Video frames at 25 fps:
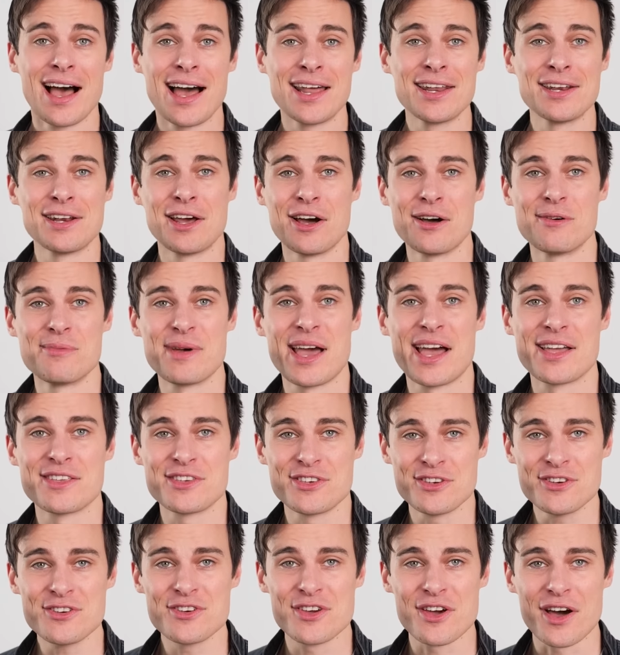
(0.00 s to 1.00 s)
I don't know
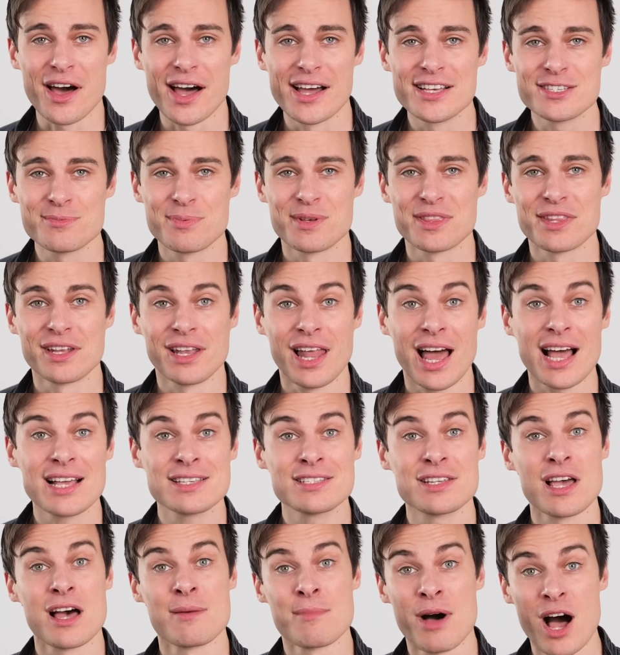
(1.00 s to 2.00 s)
about you guys, but the
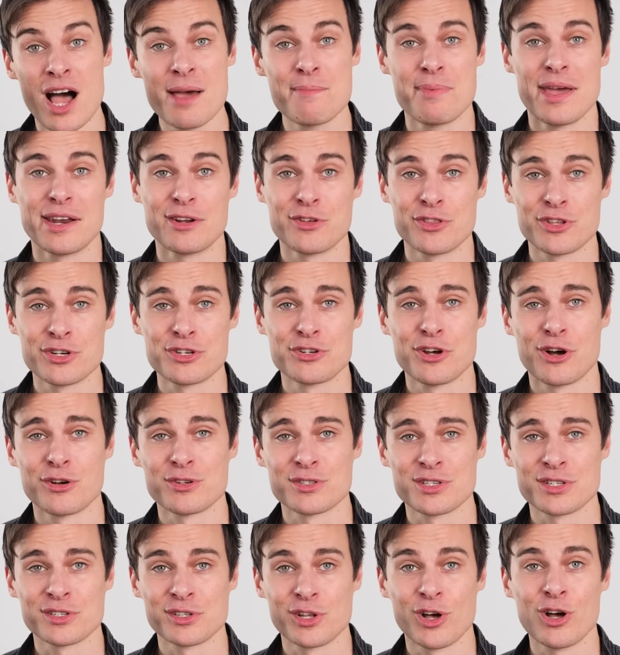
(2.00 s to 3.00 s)
last time I bet on the
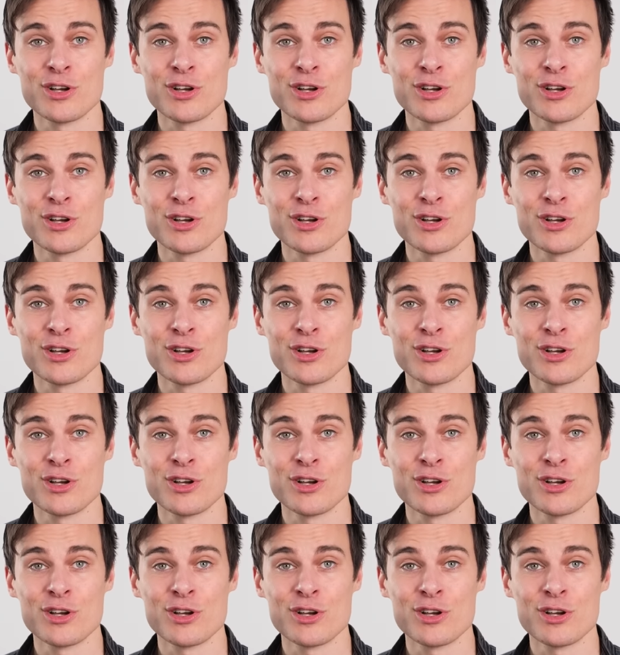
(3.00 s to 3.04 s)
Dogs had